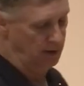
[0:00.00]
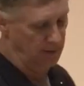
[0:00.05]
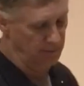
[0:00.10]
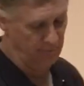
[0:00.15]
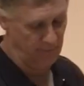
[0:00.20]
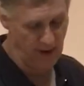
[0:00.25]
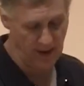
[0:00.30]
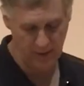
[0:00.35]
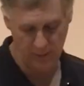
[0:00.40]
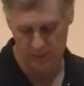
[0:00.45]

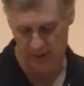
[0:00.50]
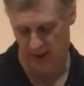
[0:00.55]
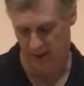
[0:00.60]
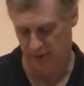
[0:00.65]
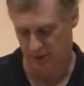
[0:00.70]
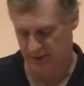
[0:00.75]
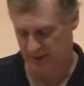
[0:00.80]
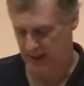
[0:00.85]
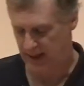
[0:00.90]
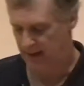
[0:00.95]
Father, we
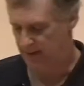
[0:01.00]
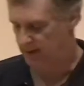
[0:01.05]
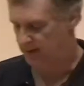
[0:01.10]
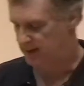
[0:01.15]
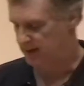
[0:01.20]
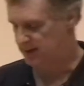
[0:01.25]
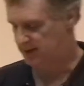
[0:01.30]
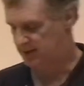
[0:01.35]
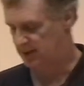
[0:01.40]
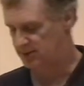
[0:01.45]
understand that
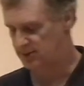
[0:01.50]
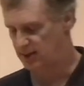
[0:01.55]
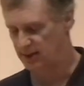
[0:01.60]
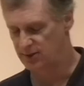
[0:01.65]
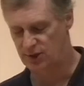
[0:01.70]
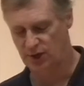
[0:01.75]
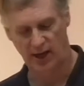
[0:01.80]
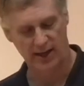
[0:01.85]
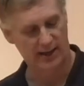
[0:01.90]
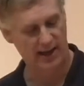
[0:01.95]
this is a
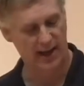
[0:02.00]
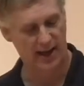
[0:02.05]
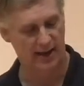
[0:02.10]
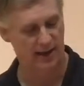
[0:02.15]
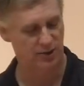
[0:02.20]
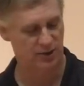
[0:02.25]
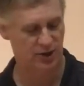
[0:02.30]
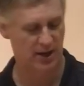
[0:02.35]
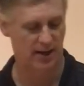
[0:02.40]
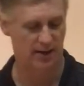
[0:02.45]

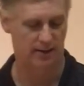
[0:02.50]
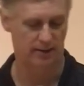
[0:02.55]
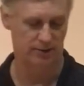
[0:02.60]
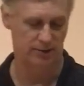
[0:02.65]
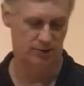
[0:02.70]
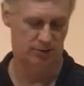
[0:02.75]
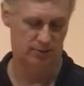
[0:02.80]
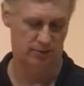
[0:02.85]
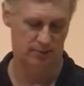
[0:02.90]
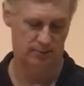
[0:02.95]
gigantic
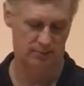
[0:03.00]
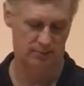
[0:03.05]
challenge.